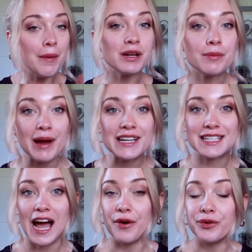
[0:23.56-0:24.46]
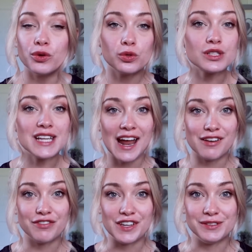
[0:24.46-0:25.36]
gonna break down all
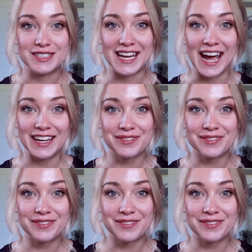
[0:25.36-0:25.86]
10 for you today.